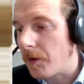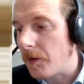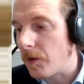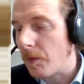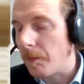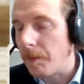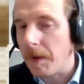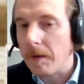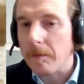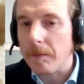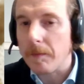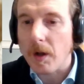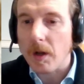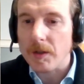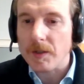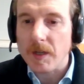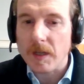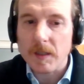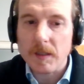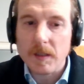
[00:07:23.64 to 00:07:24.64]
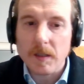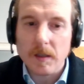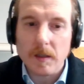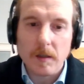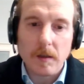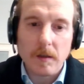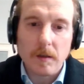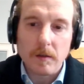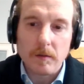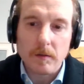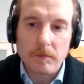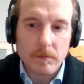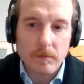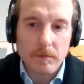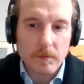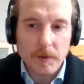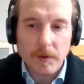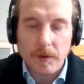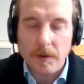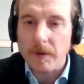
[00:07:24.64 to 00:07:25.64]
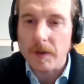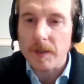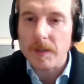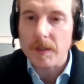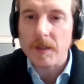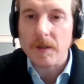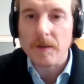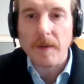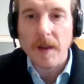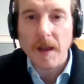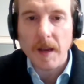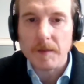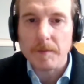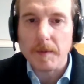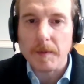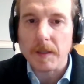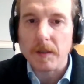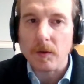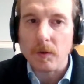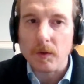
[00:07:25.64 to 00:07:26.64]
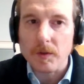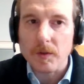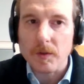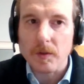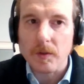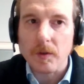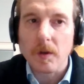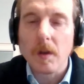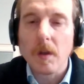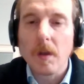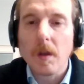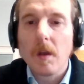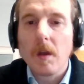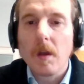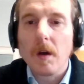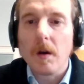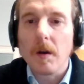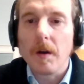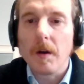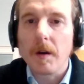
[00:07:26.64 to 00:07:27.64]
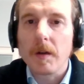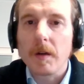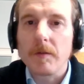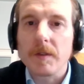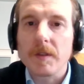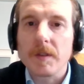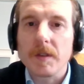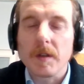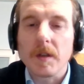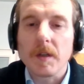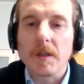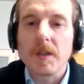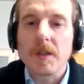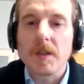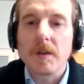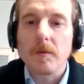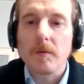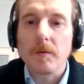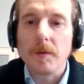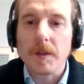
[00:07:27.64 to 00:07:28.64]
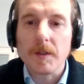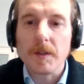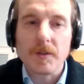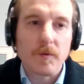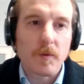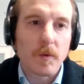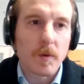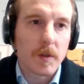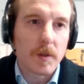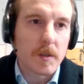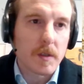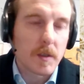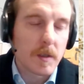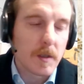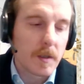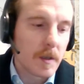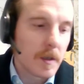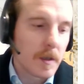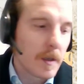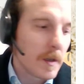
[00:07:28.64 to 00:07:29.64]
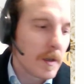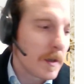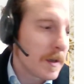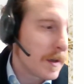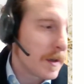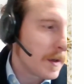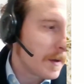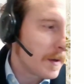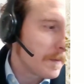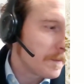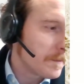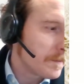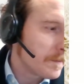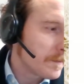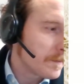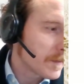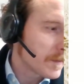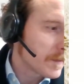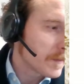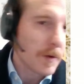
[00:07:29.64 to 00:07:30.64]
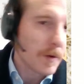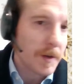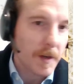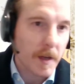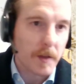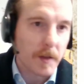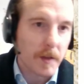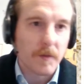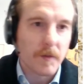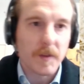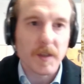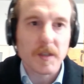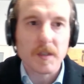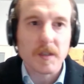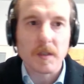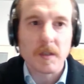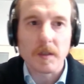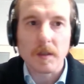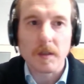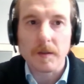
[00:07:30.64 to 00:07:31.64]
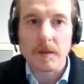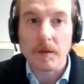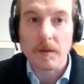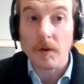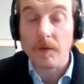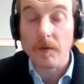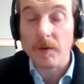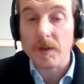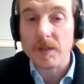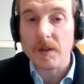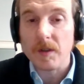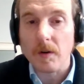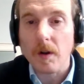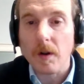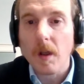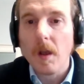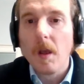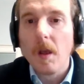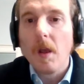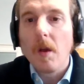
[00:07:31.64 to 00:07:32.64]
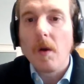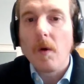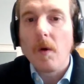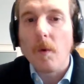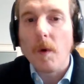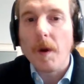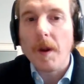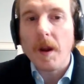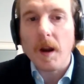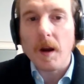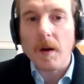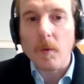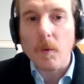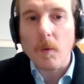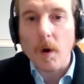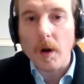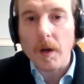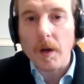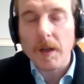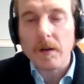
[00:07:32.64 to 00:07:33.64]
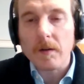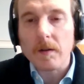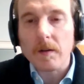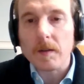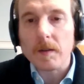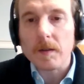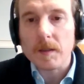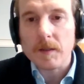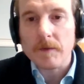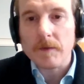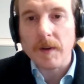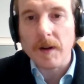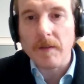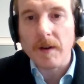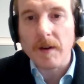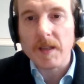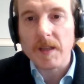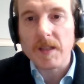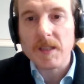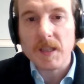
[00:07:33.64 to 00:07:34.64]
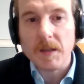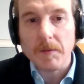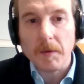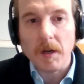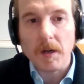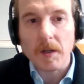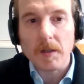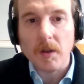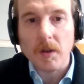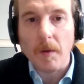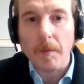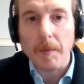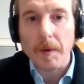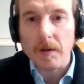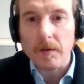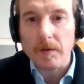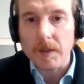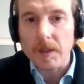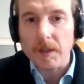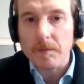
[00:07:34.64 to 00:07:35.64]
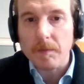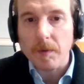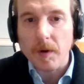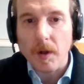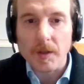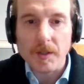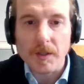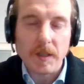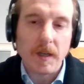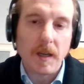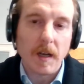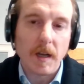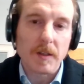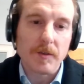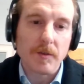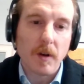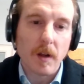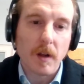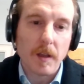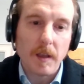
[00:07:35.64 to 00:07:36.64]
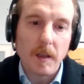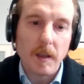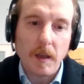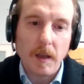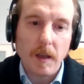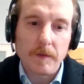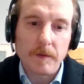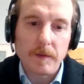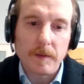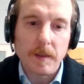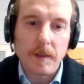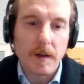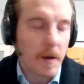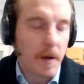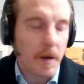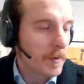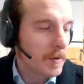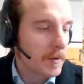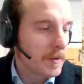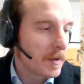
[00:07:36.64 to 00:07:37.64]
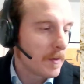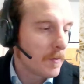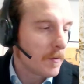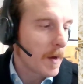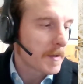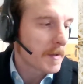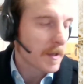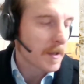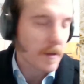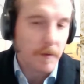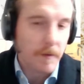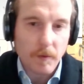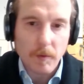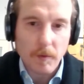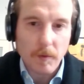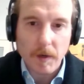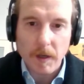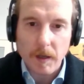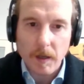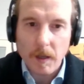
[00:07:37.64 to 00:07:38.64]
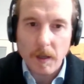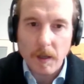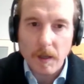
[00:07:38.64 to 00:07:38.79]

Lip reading: European projects, University of Venice, but also OIRAC Research, which was the coordinator of this of Restore. We are working on a very, very similar topic on this project culturally, and there I put the website if you want to